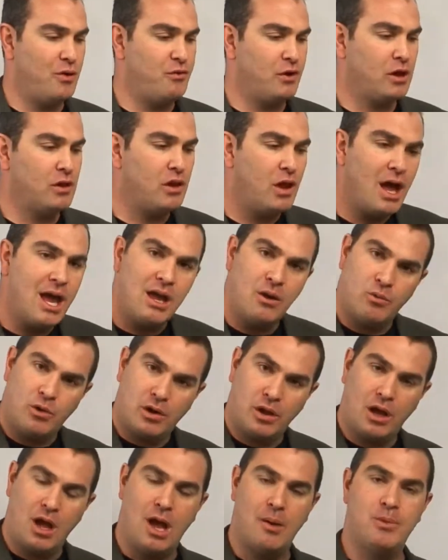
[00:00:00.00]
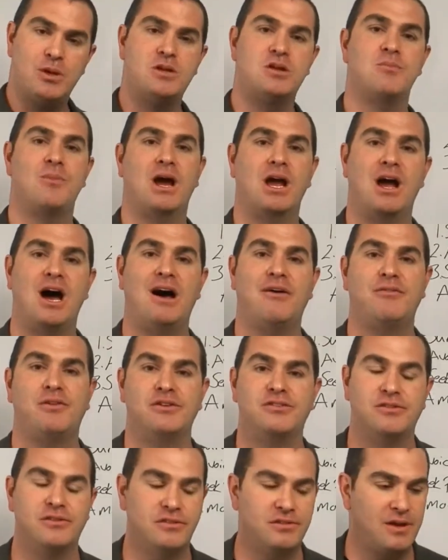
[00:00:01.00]
if a client were to come into my
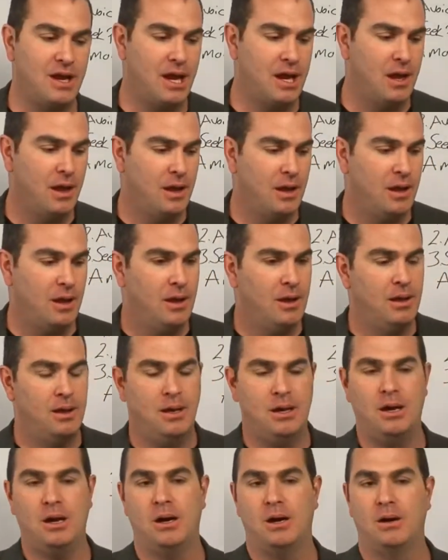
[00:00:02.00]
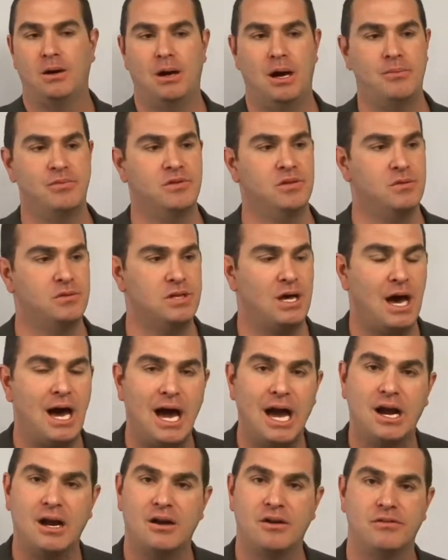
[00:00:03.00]
office and say, oh, I'm so
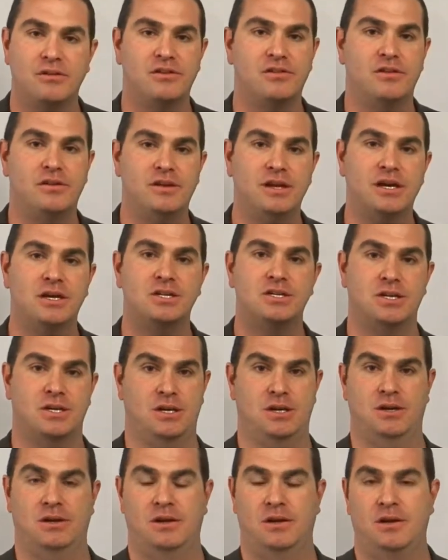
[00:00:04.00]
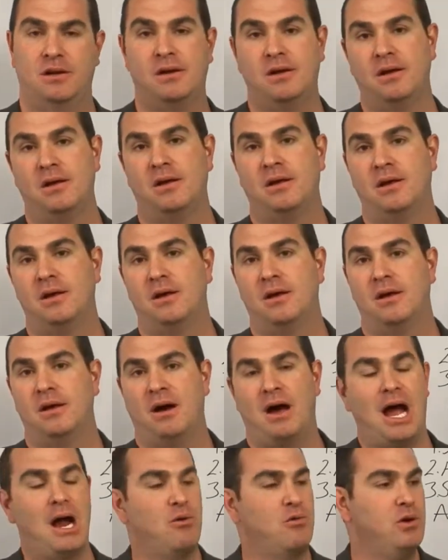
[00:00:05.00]
tired of this addiction,
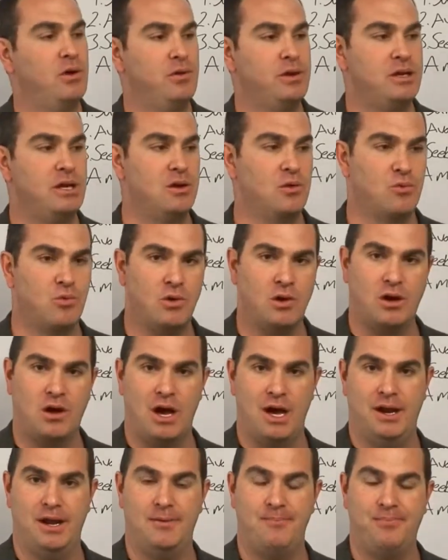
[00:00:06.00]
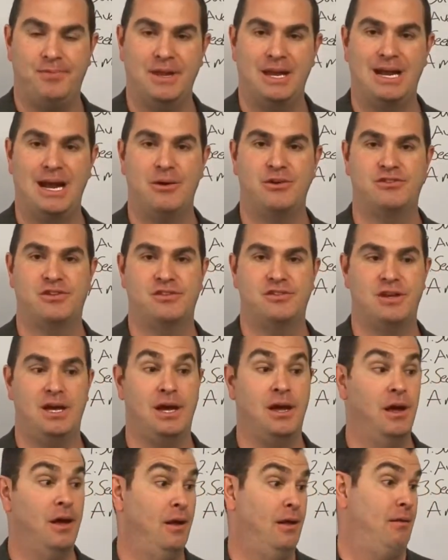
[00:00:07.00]
I really need to work on it. And I was to
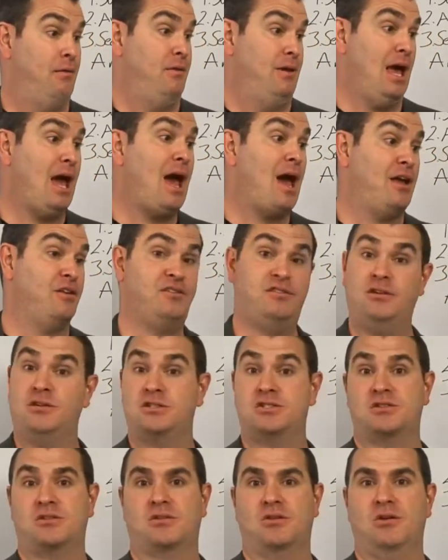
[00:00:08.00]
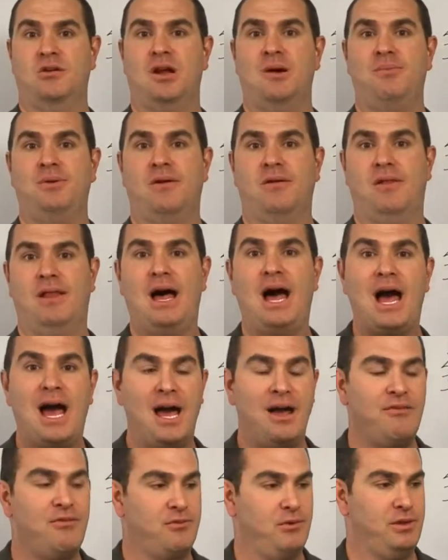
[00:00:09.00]
say, yeah, it's just screwed up your
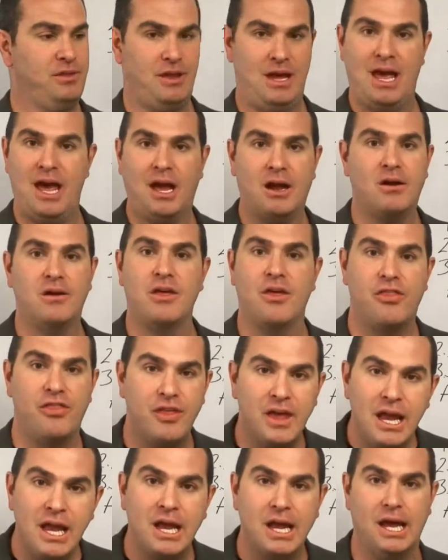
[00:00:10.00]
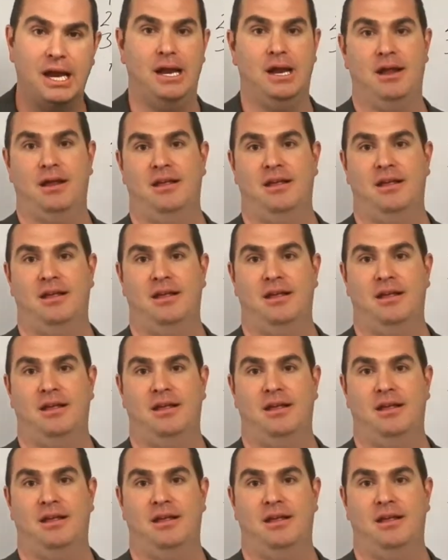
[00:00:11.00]
life. What the heck are you thinking?